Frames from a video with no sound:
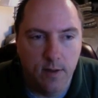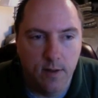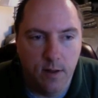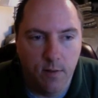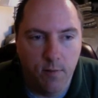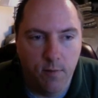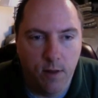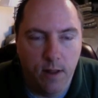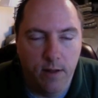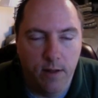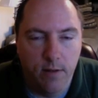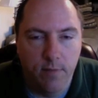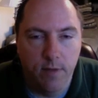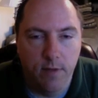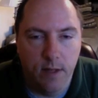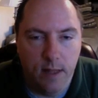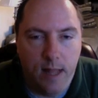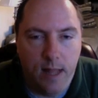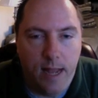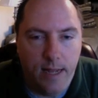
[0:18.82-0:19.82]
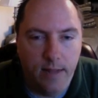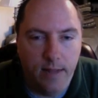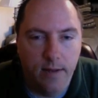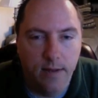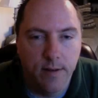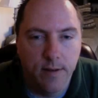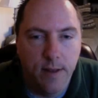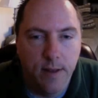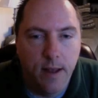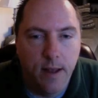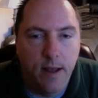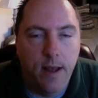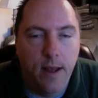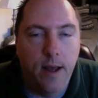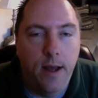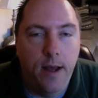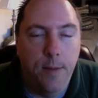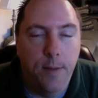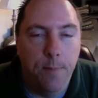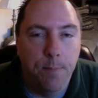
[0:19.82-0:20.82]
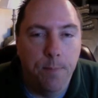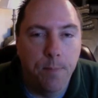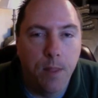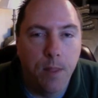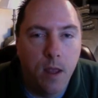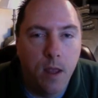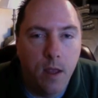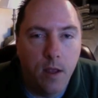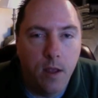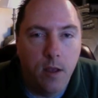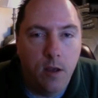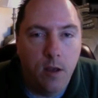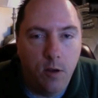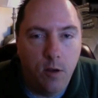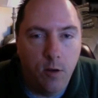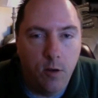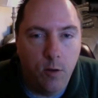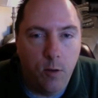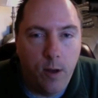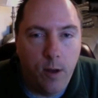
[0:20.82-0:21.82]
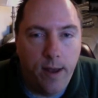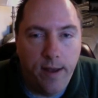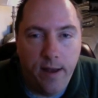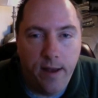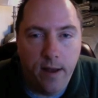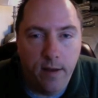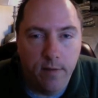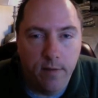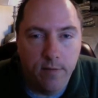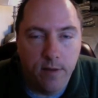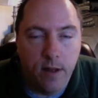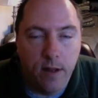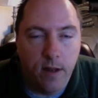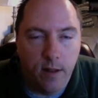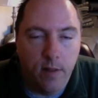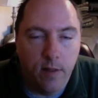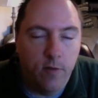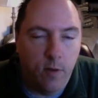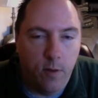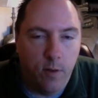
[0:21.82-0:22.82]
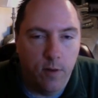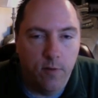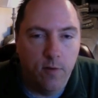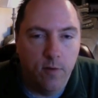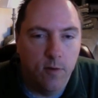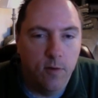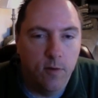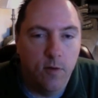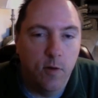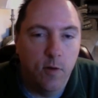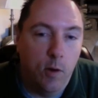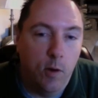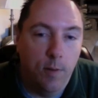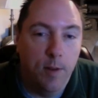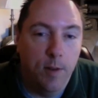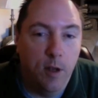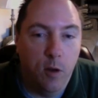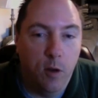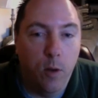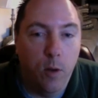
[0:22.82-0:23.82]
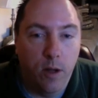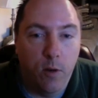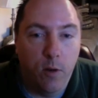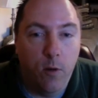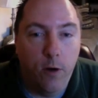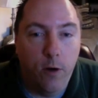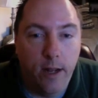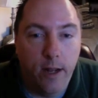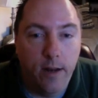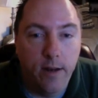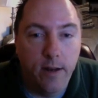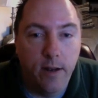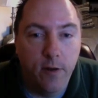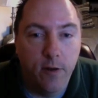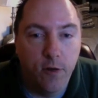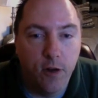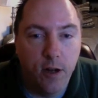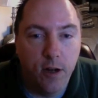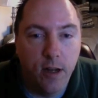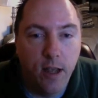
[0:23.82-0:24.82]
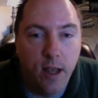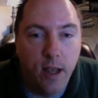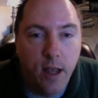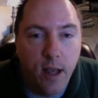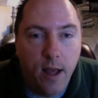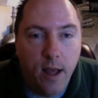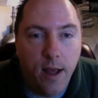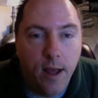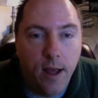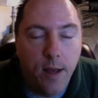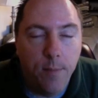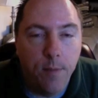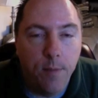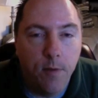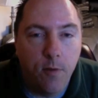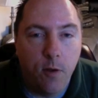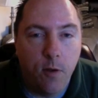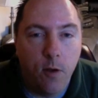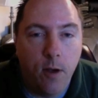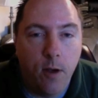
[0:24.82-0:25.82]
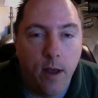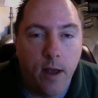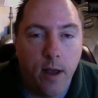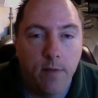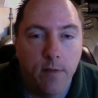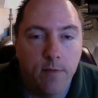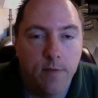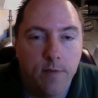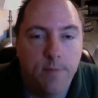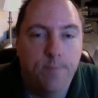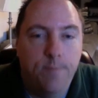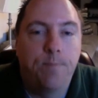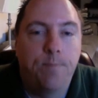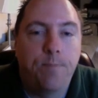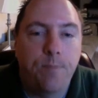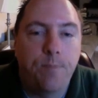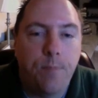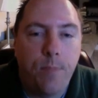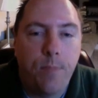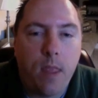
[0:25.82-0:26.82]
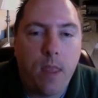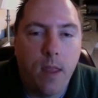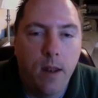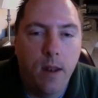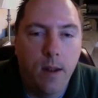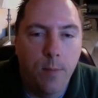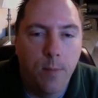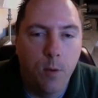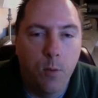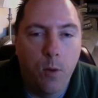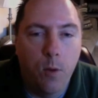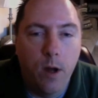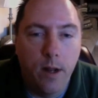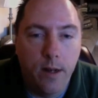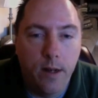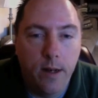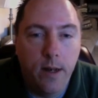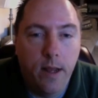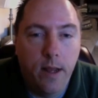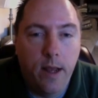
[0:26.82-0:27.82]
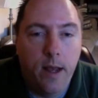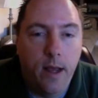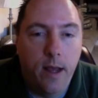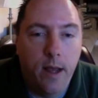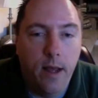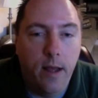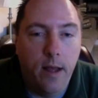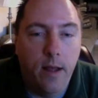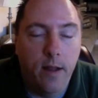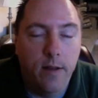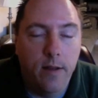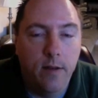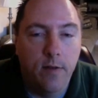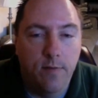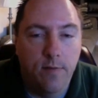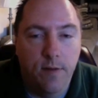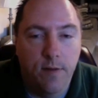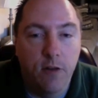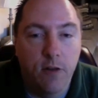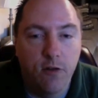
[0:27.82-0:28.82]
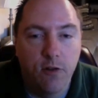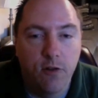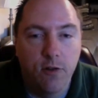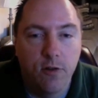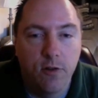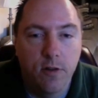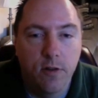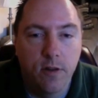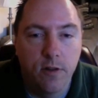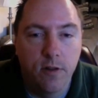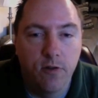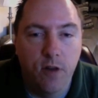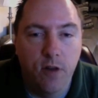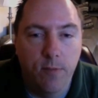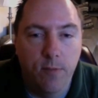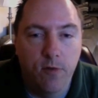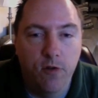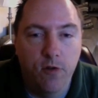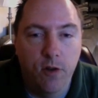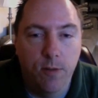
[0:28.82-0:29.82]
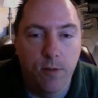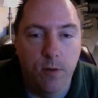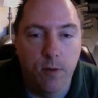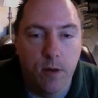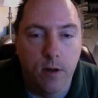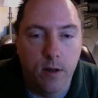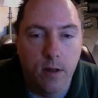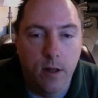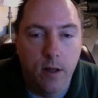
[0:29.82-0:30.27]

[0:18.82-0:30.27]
light. Um, you have, and so this is going to be a quick orientation. So you have number one, to finish the James G book